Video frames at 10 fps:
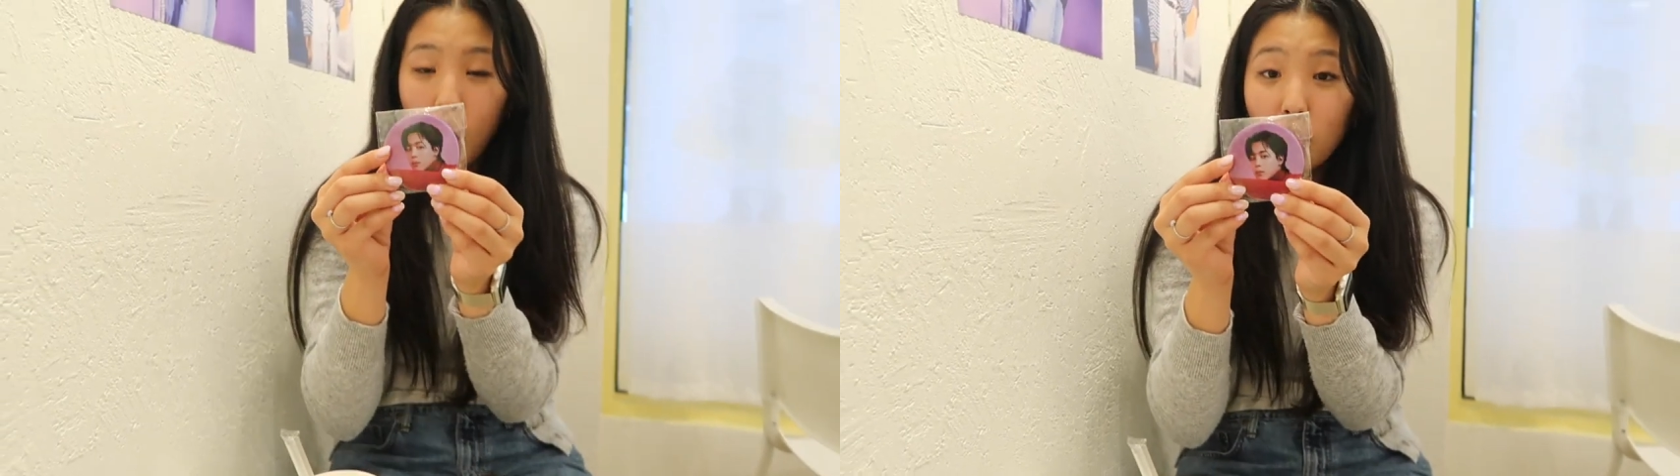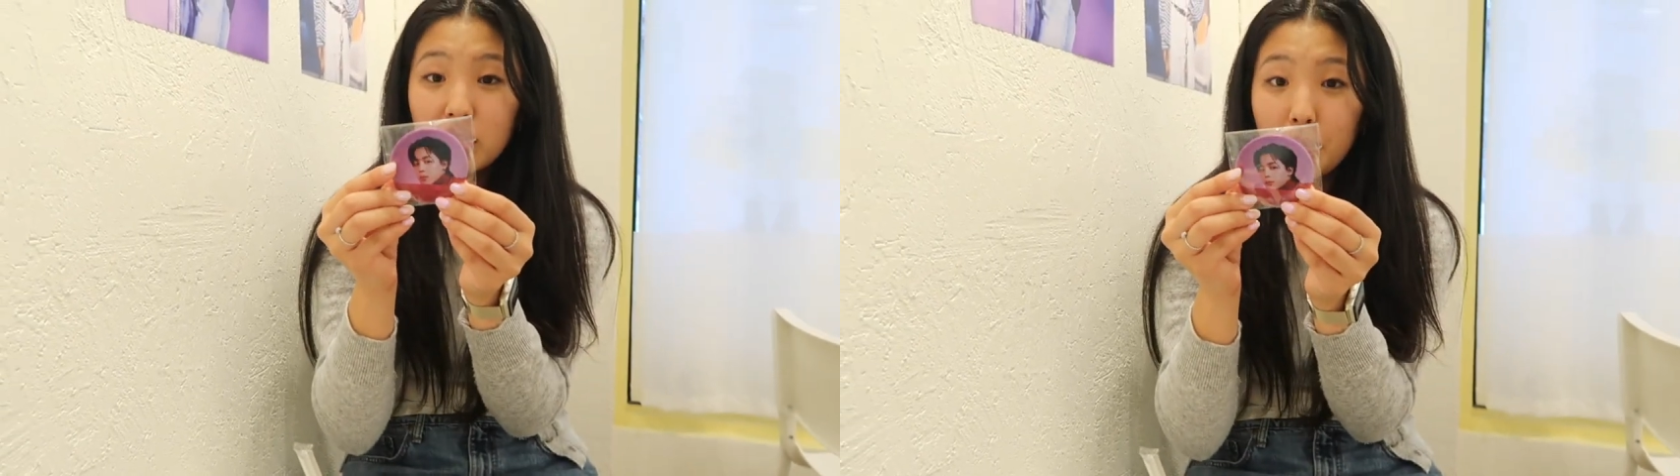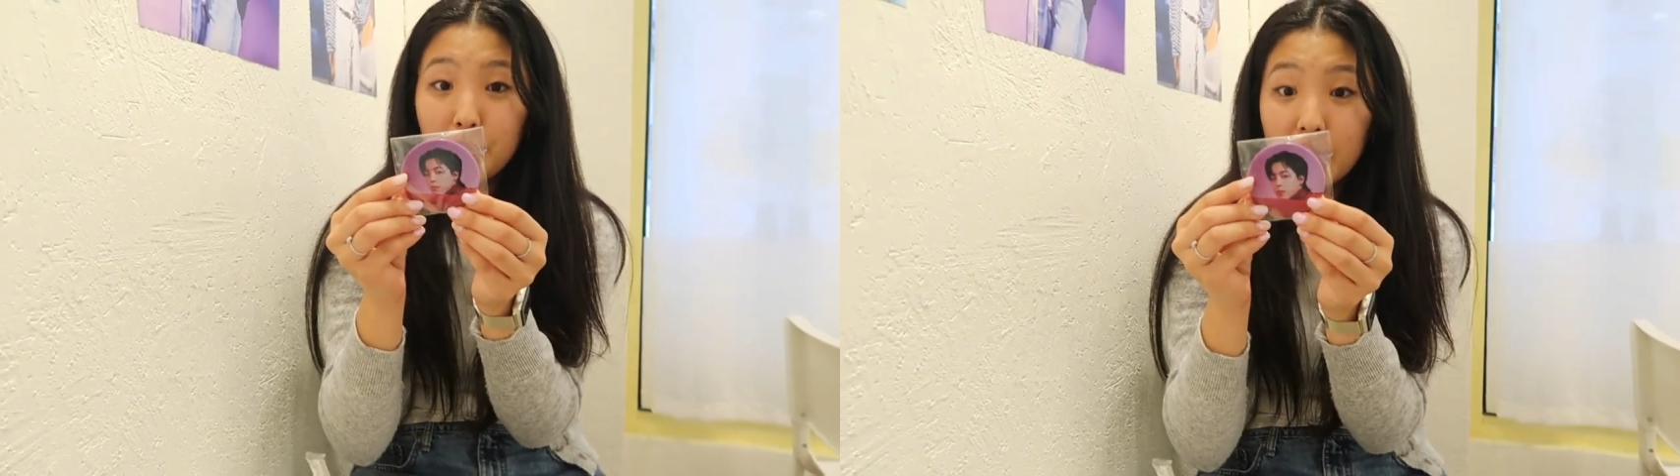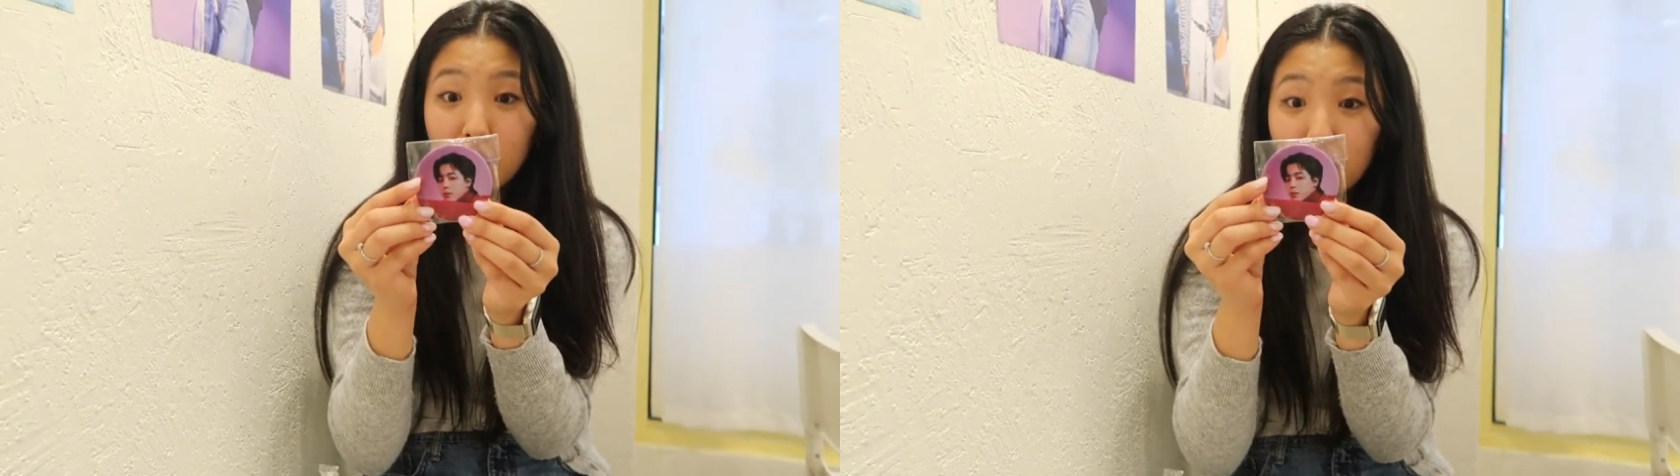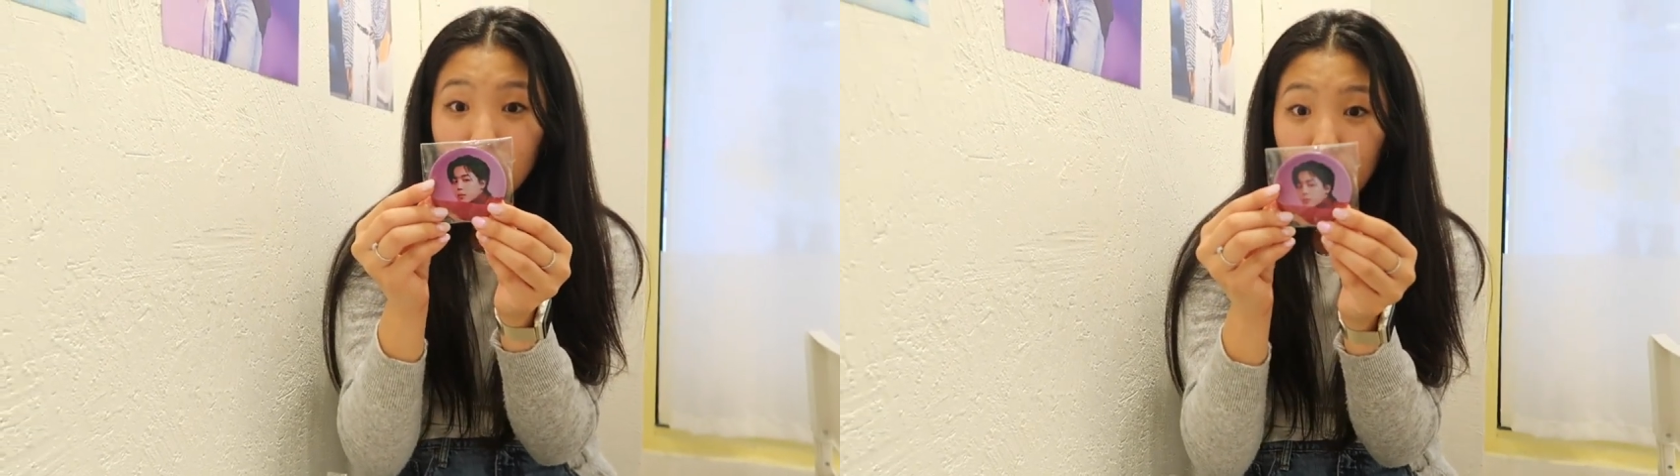Oh, it's a
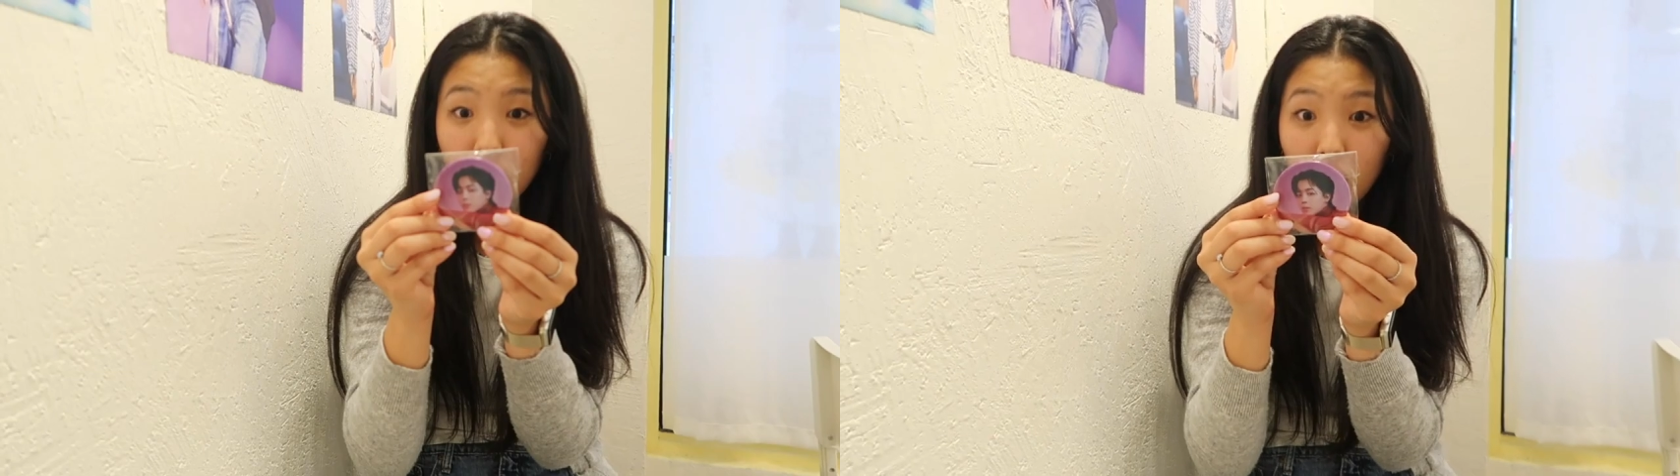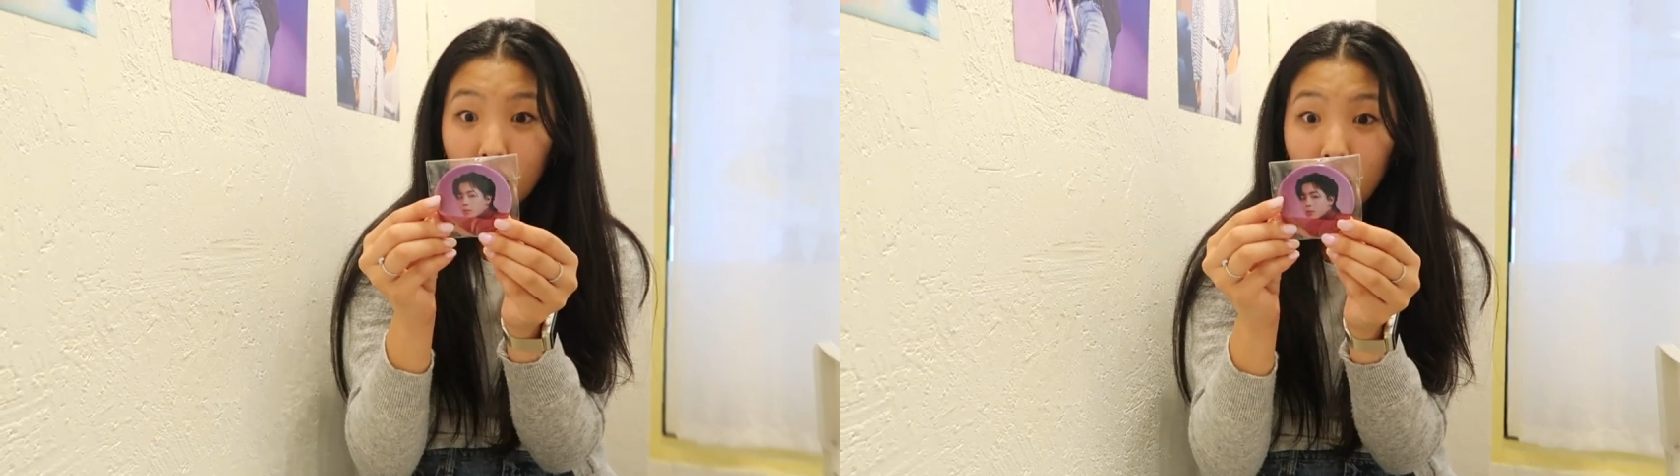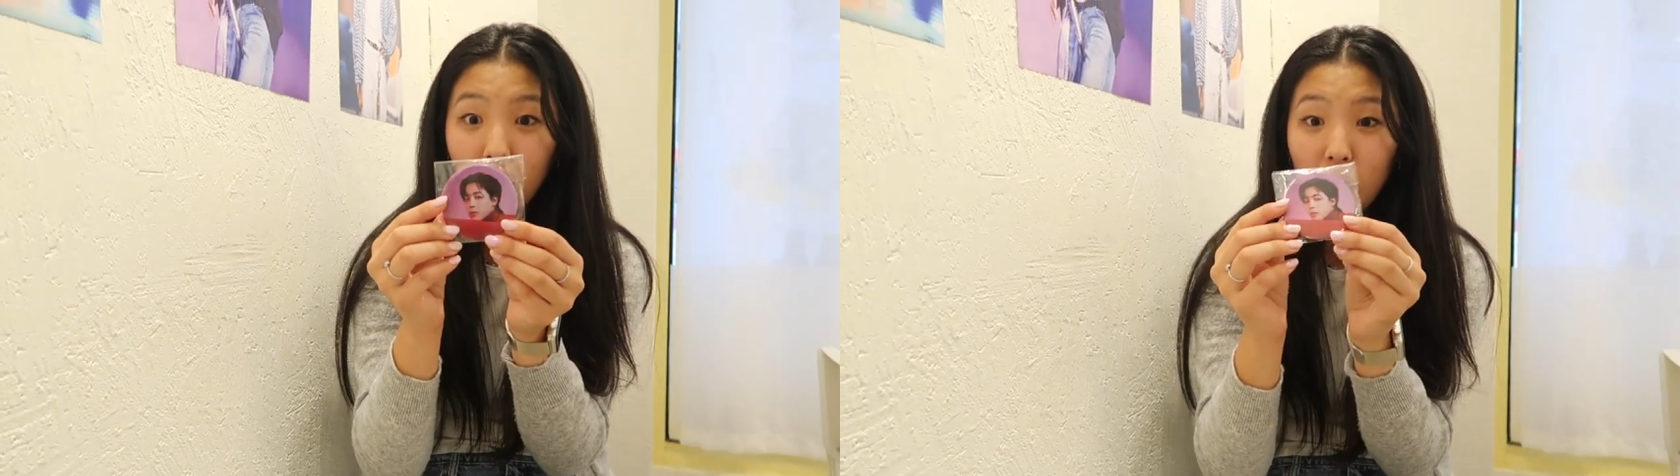mirror.